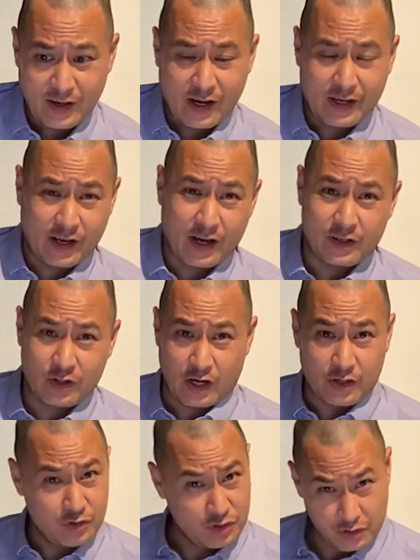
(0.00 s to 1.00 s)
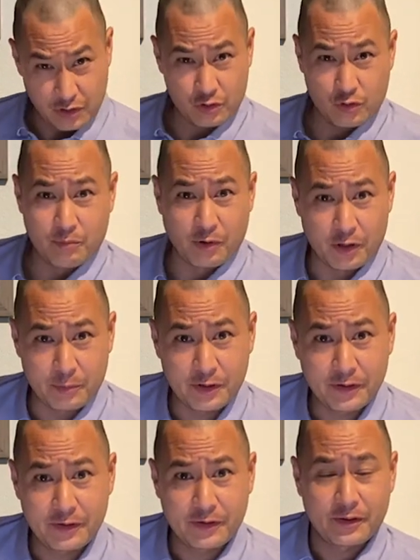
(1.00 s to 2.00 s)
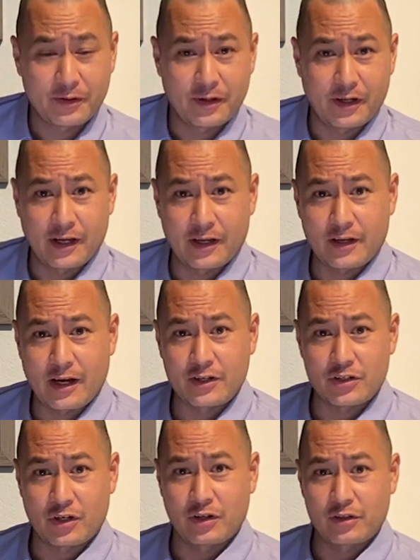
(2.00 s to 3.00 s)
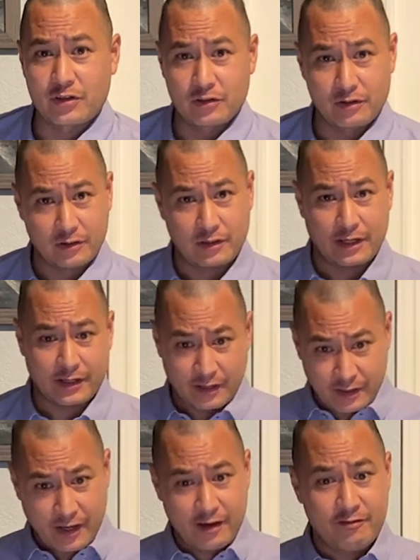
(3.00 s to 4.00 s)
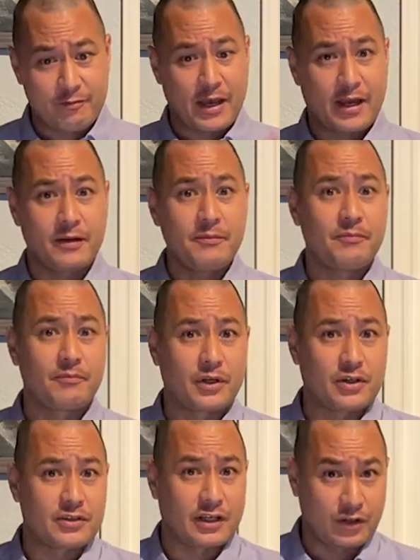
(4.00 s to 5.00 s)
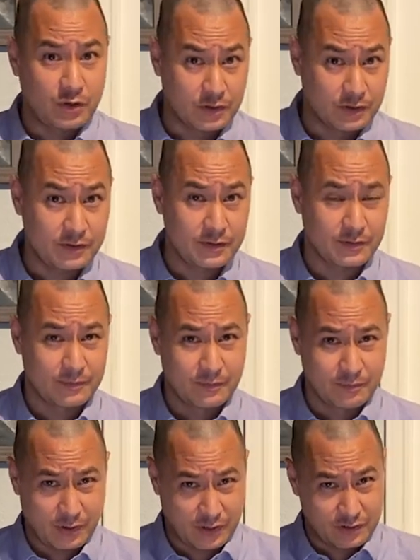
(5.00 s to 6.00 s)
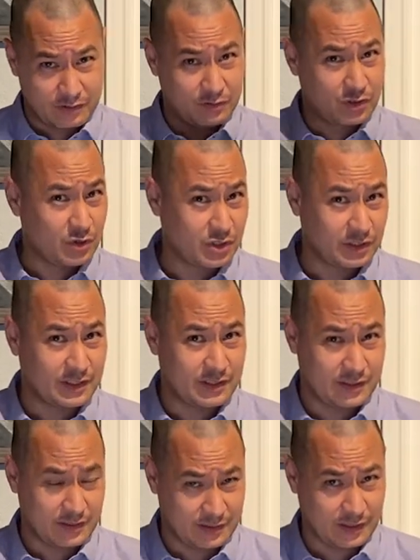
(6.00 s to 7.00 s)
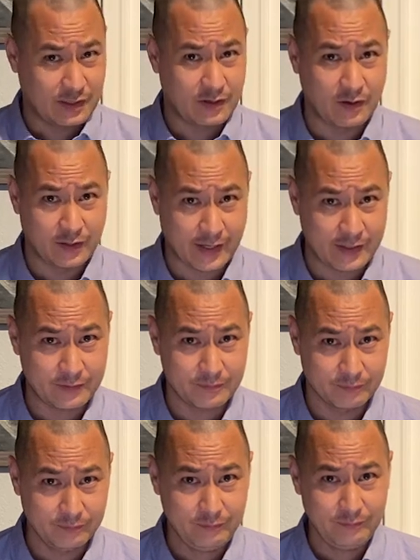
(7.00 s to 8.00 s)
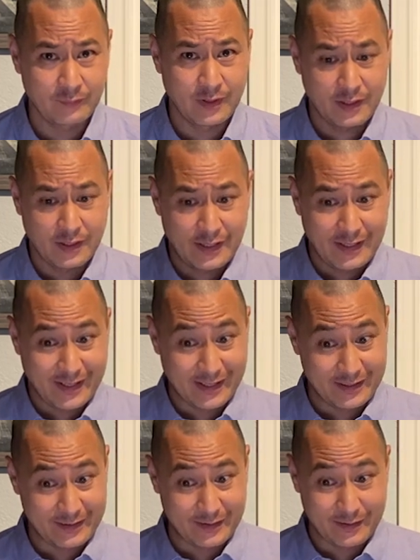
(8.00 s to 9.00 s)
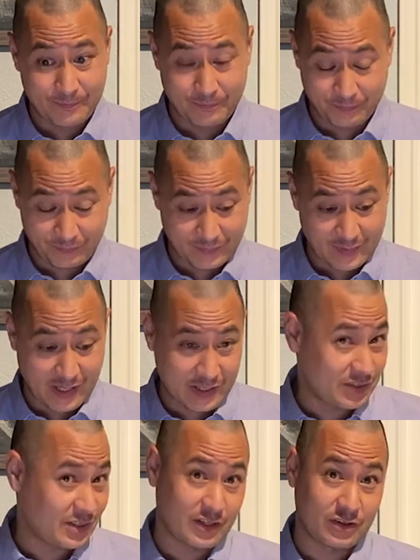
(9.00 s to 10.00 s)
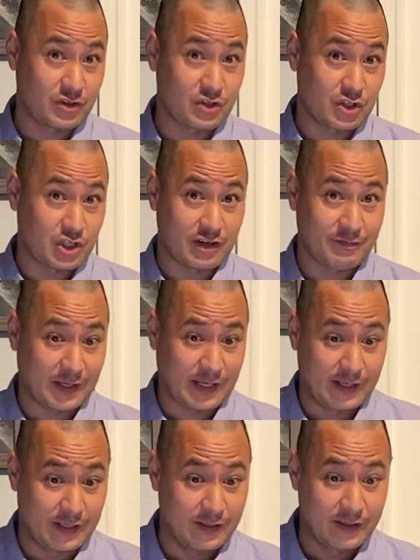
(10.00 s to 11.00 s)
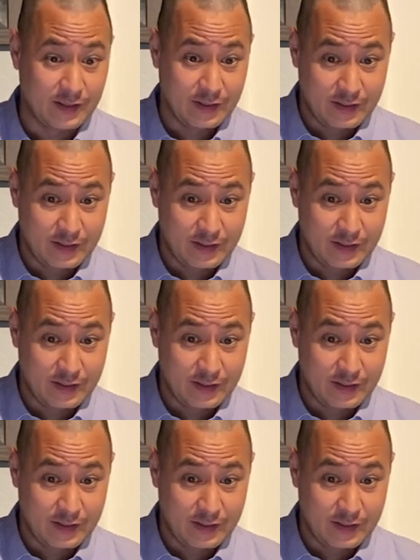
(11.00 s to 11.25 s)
I used to go to a barber, and I started to look like a caveman because I couldn't, because of social distancing and all that. And I decided to just shave my head.